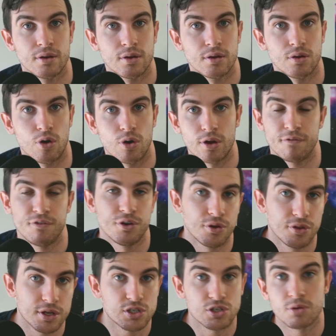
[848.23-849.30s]
Or if you do
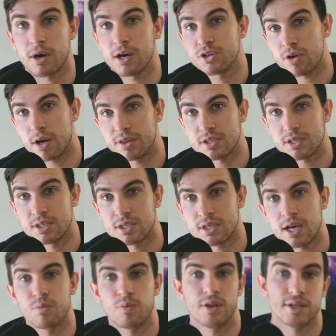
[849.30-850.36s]
this, do you mind trying this instead?
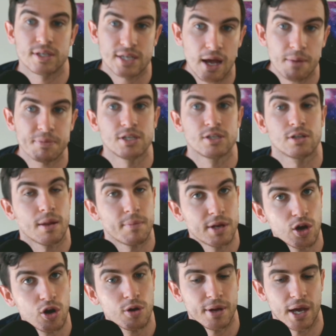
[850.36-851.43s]
When this happens, let me
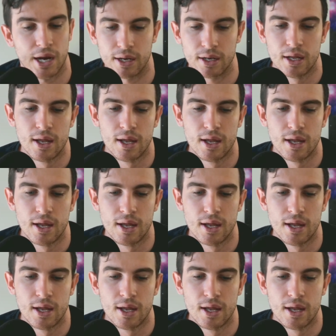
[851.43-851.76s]
know about it.